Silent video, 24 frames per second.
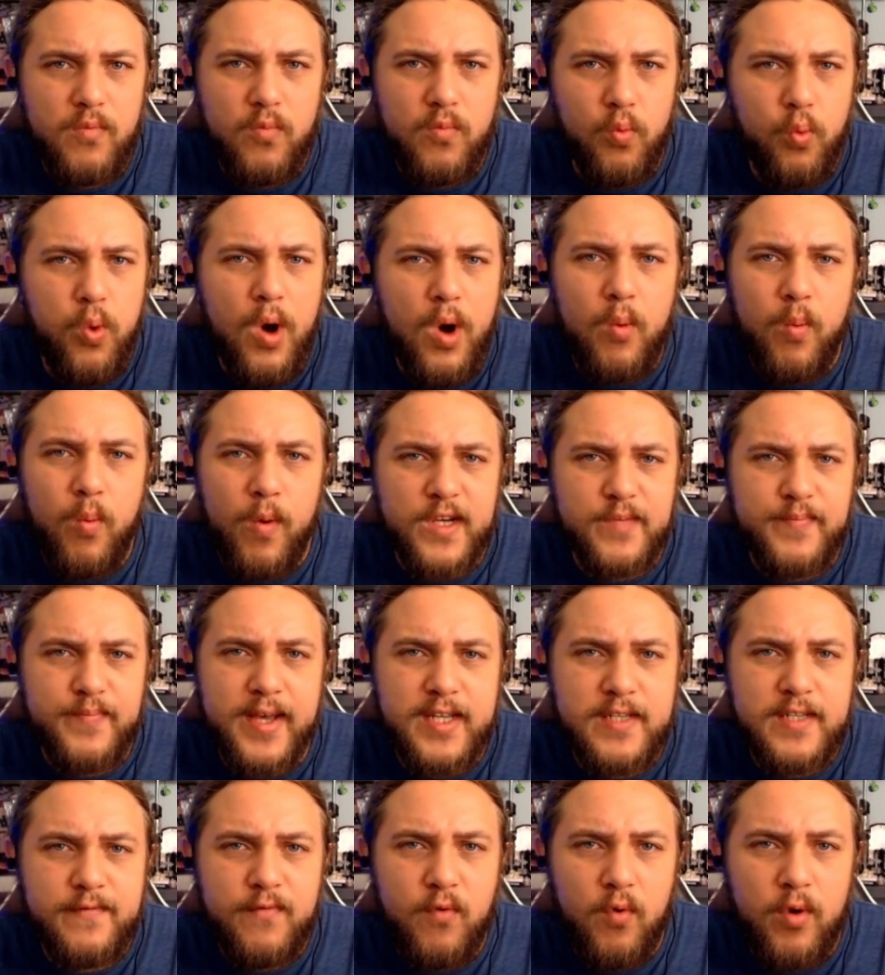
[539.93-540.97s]
what works
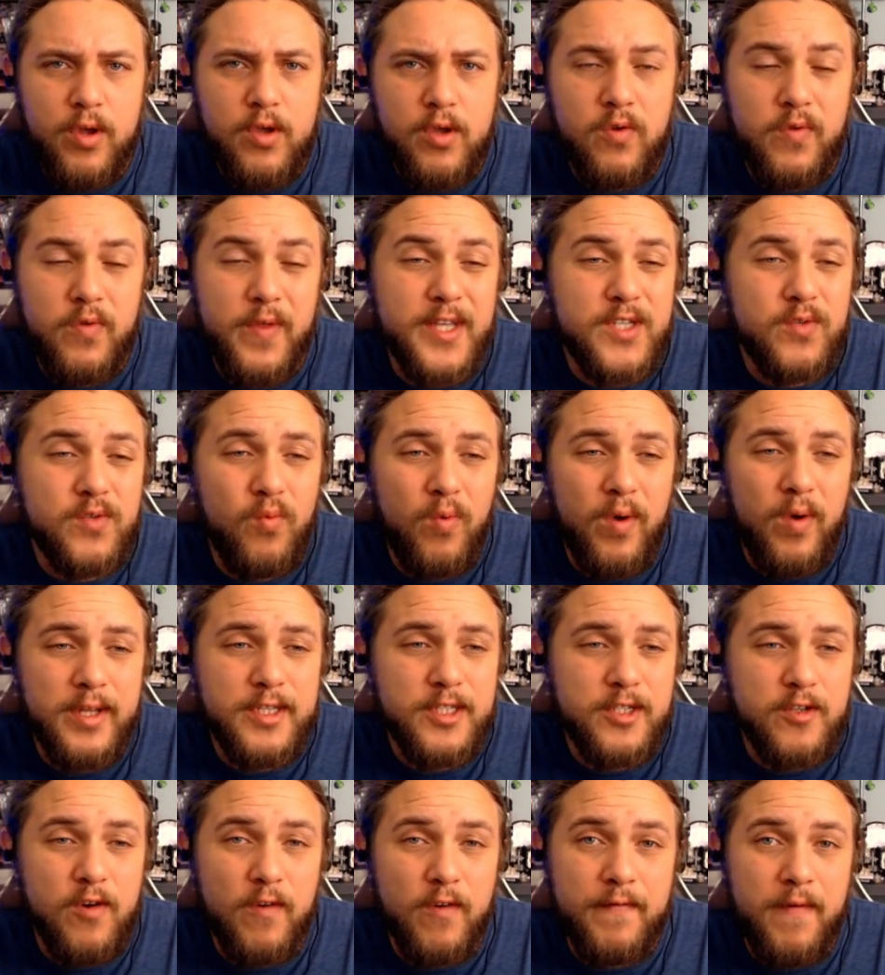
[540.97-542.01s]
best for you. This one
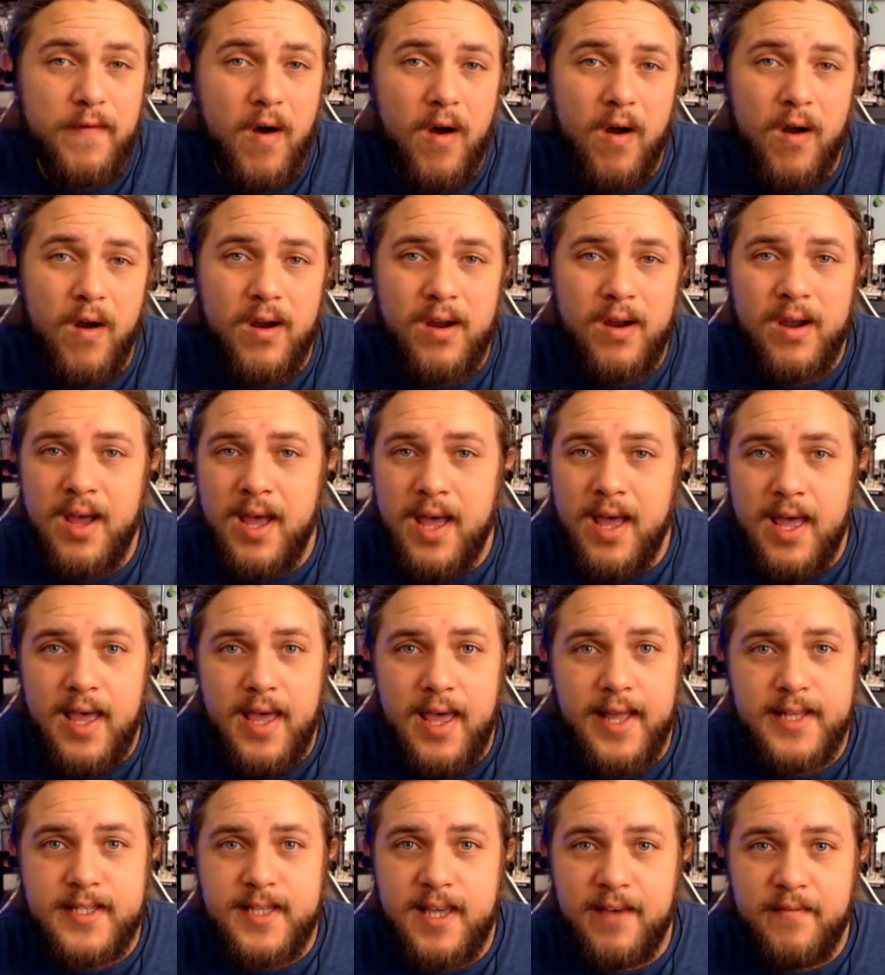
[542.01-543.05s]
so far,
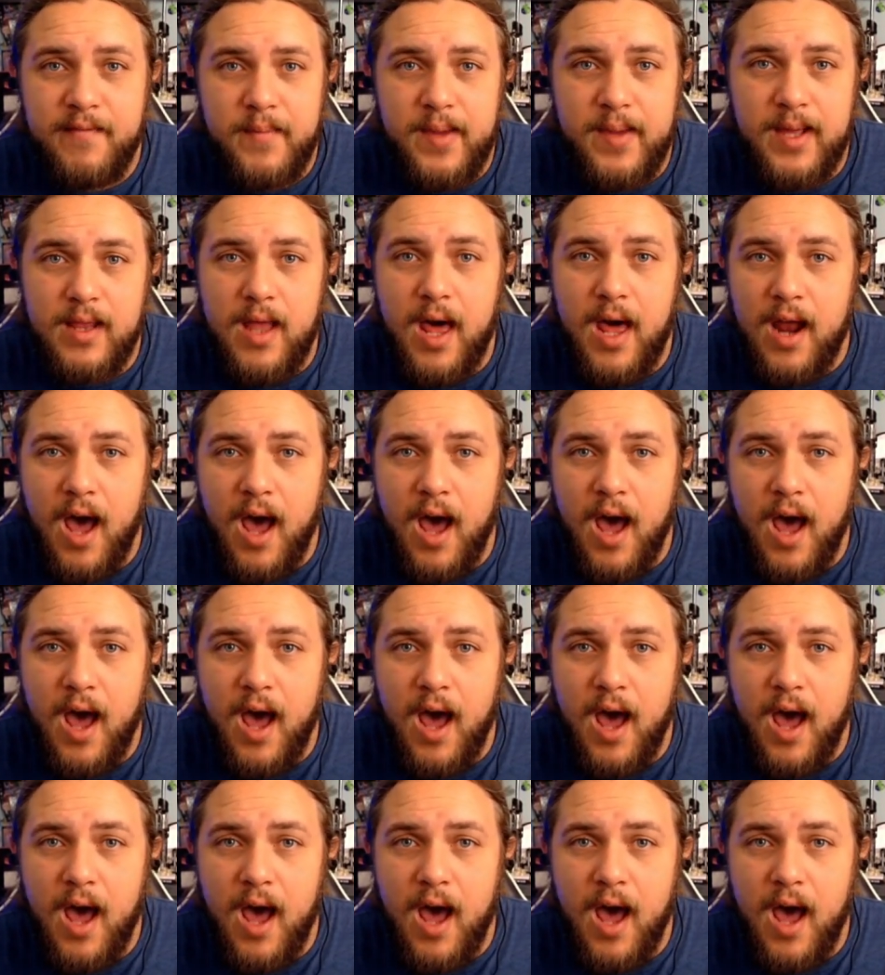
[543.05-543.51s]
it's given me a lot of